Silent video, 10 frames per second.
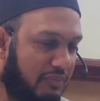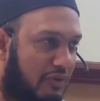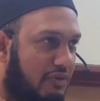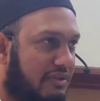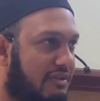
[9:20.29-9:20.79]

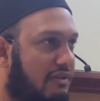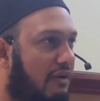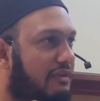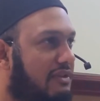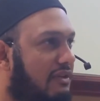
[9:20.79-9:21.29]
because this is
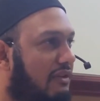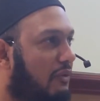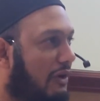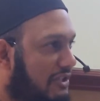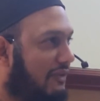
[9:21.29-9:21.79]
obviously the
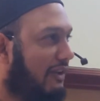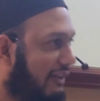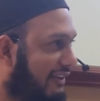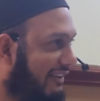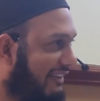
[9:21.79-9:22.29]
words of
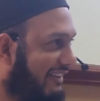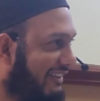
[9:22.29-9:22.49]
Allah.